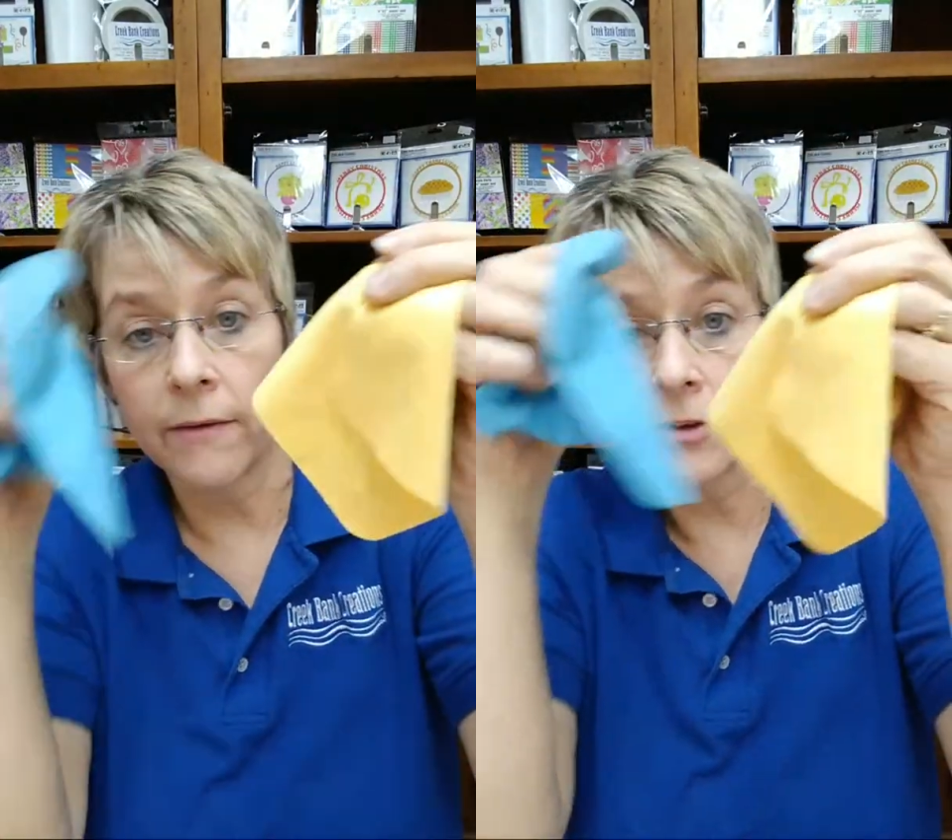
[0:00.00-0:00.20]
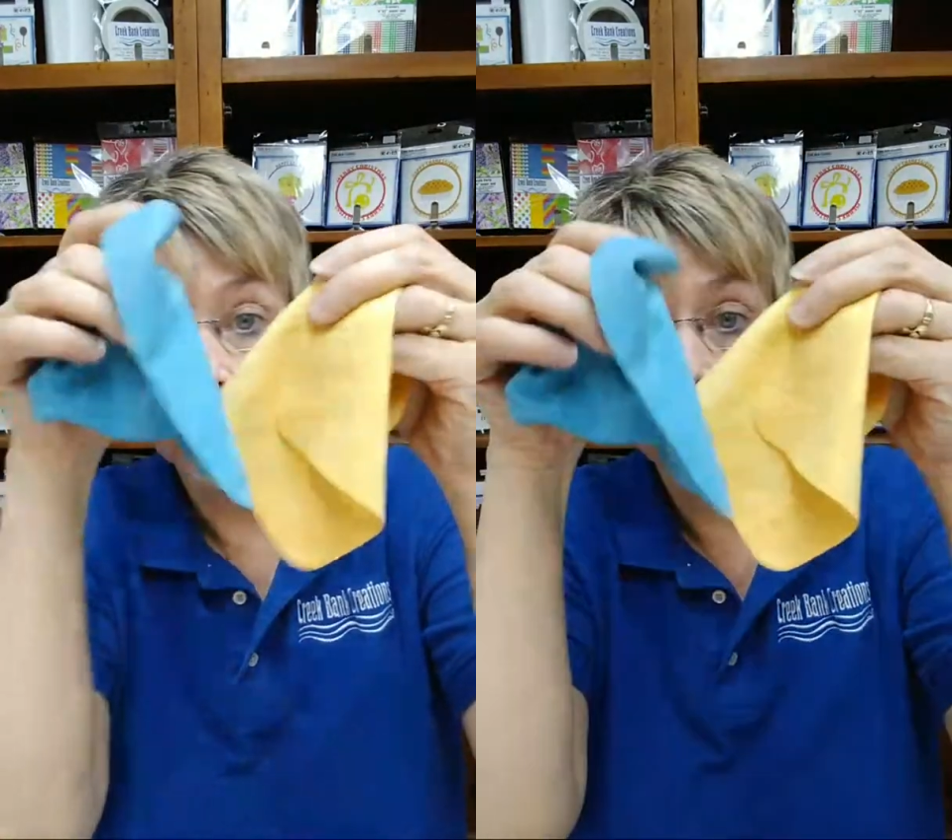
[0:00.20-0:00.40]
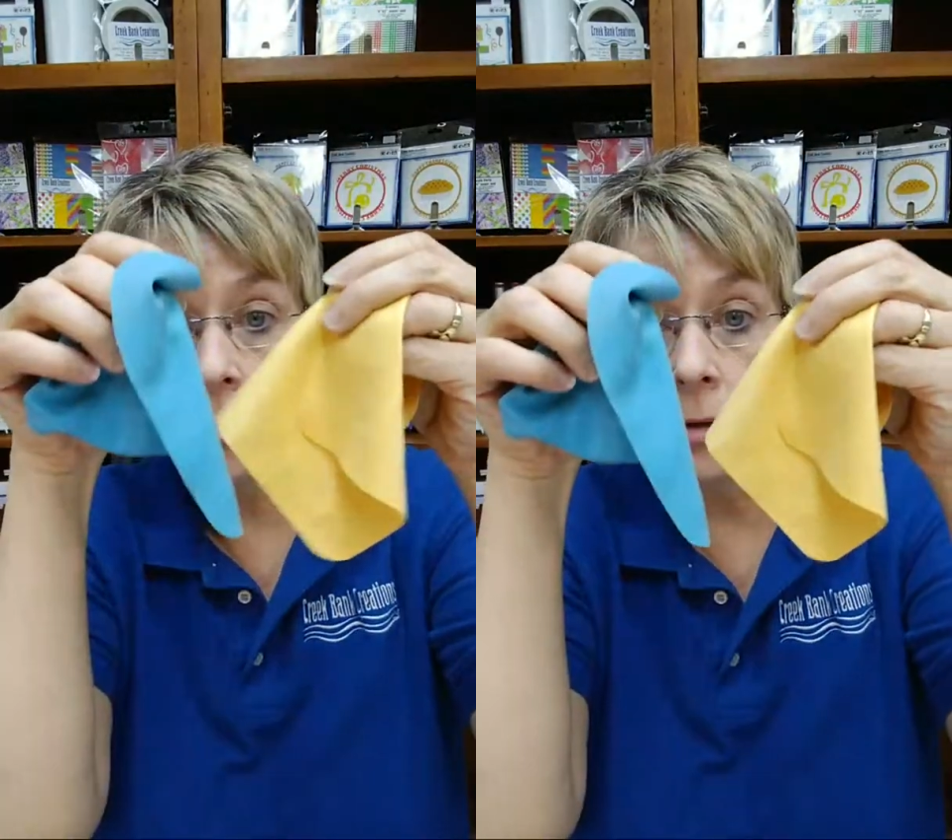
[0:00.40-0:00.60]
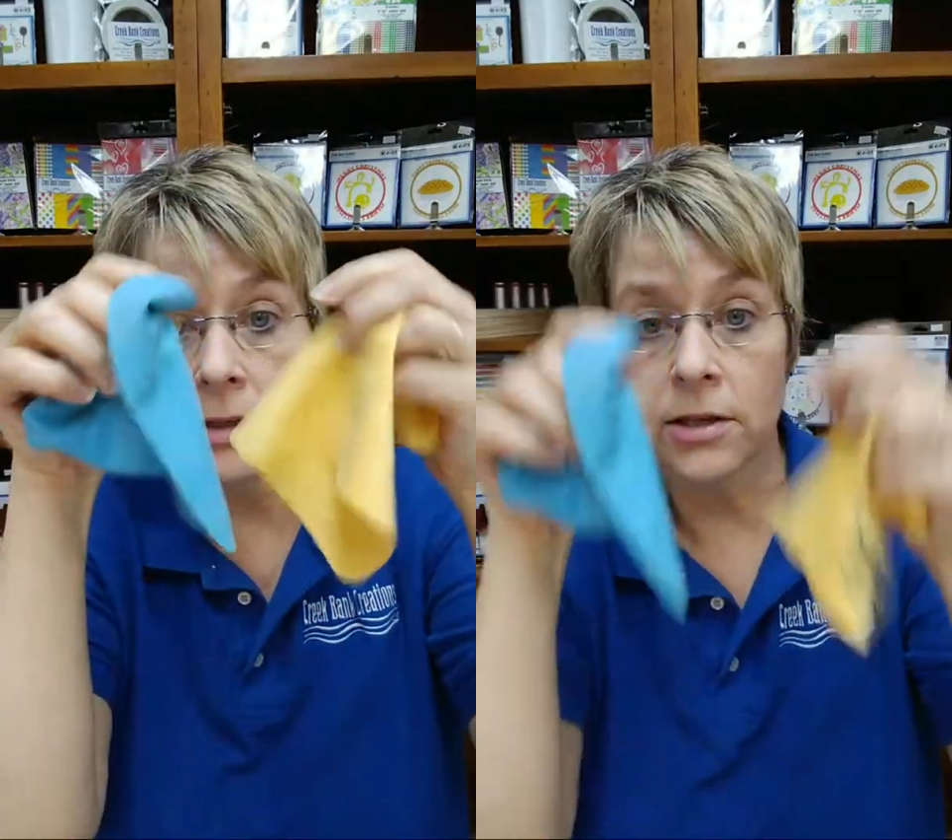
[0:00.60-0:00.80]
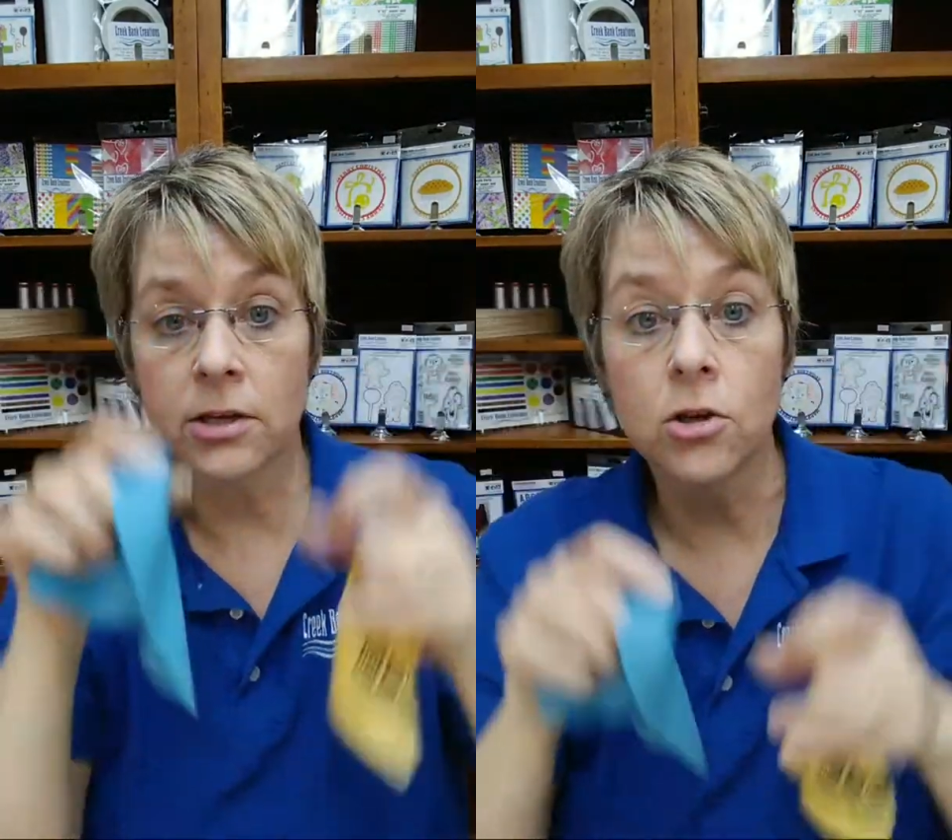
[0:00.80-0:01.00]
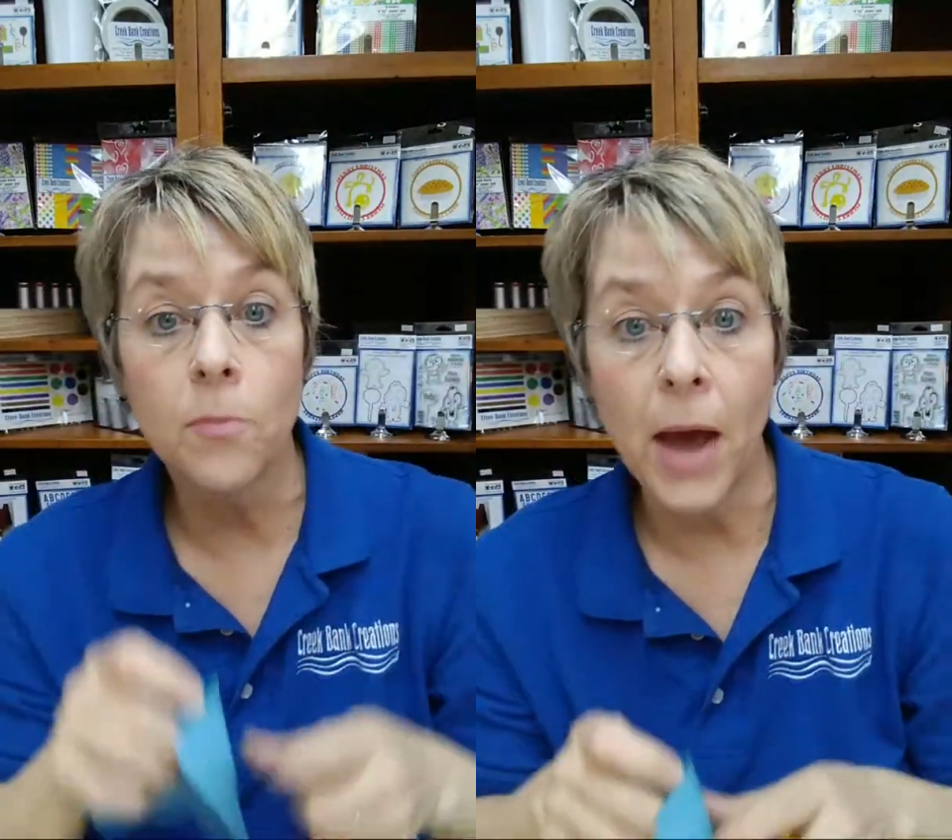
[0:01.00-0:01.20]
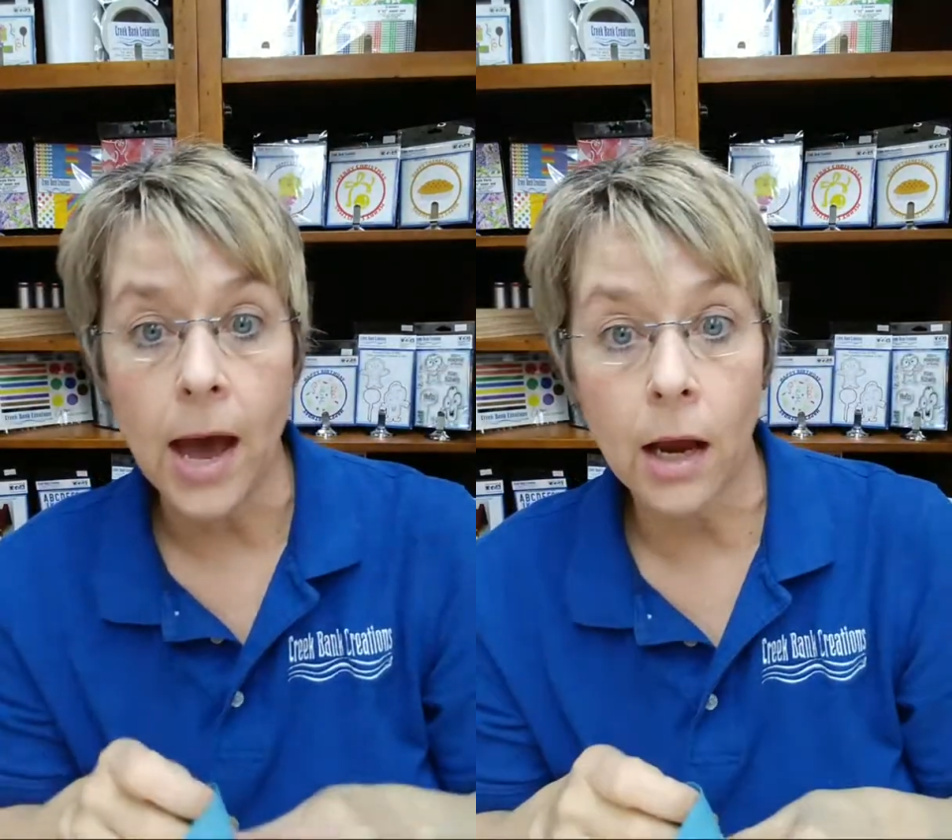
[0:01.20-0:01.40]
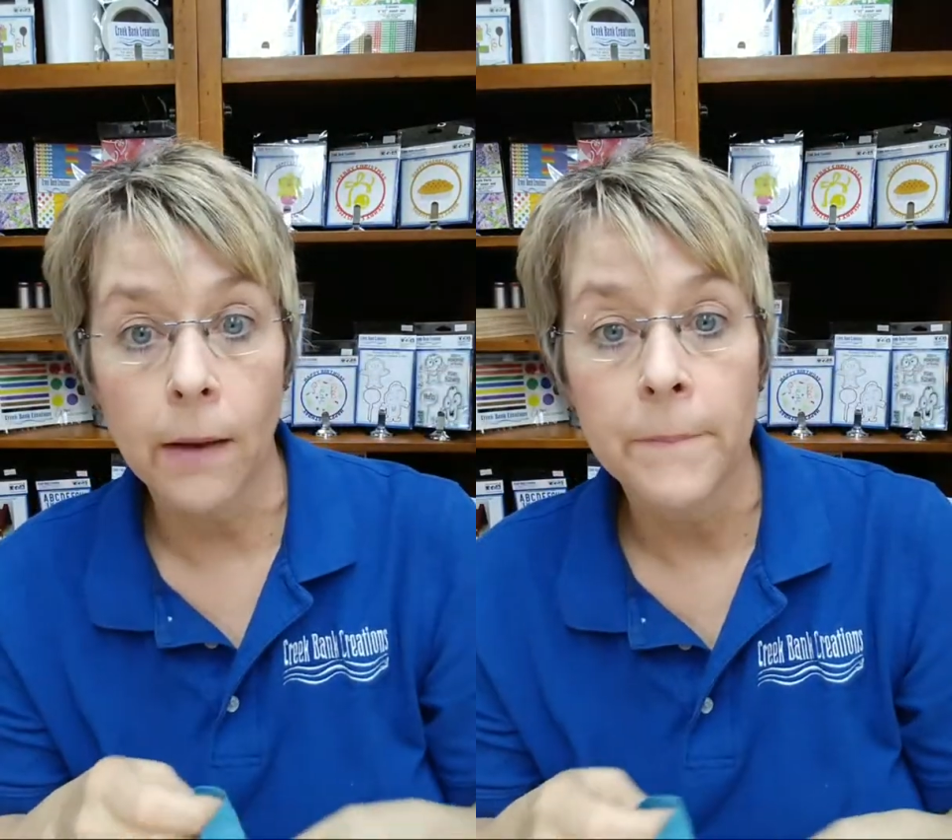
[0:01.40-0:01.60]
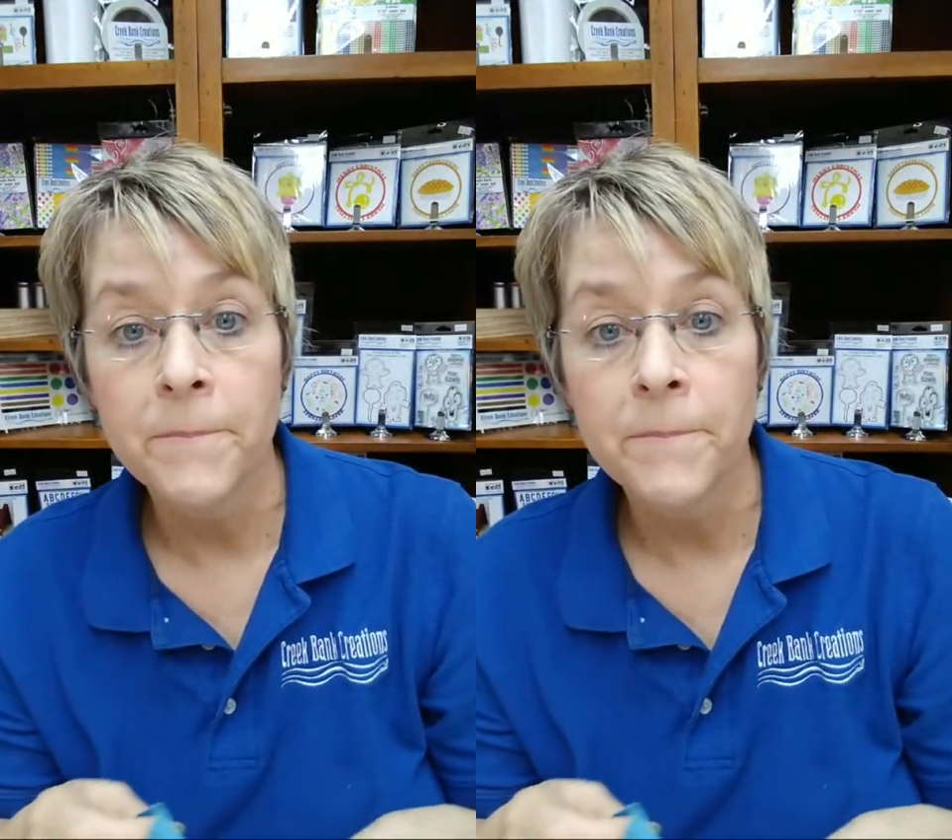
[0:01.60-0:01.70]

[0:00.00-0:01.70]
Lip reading: it's a 2-pack.